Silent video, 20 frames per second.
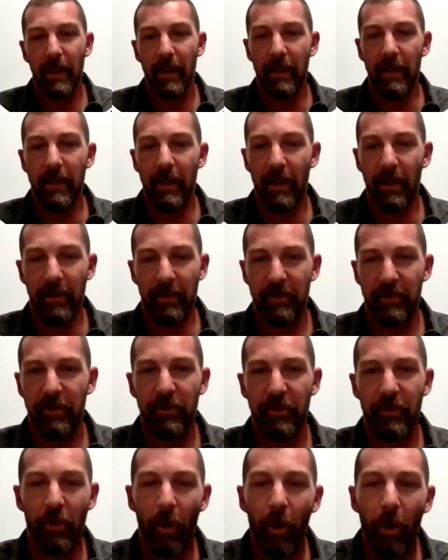There is
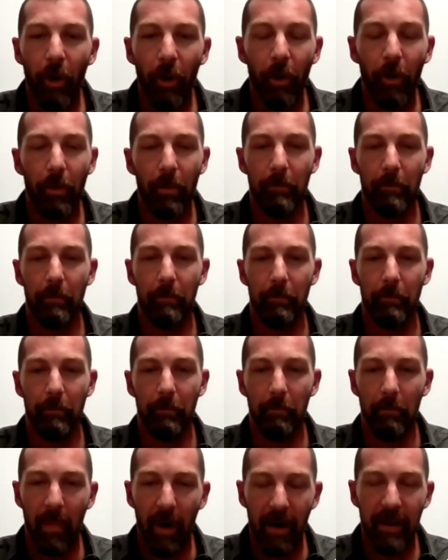so
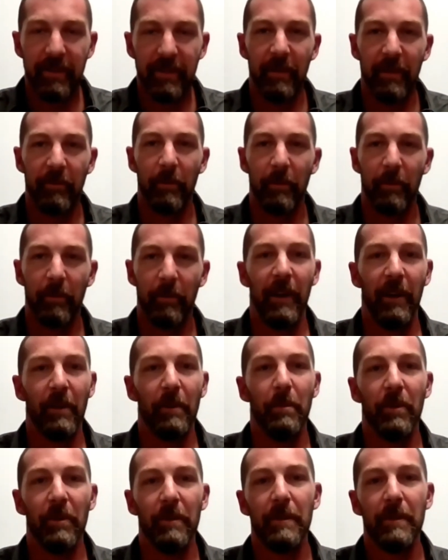much information
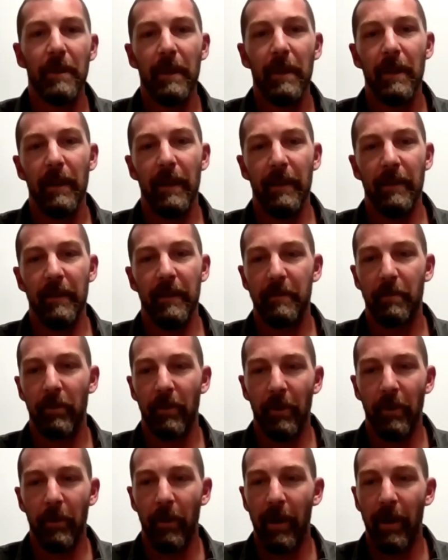available in
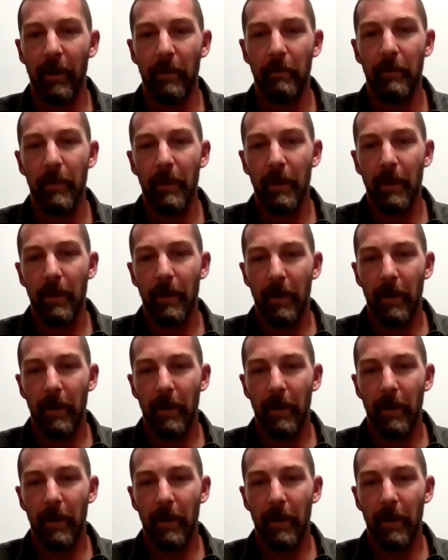this program.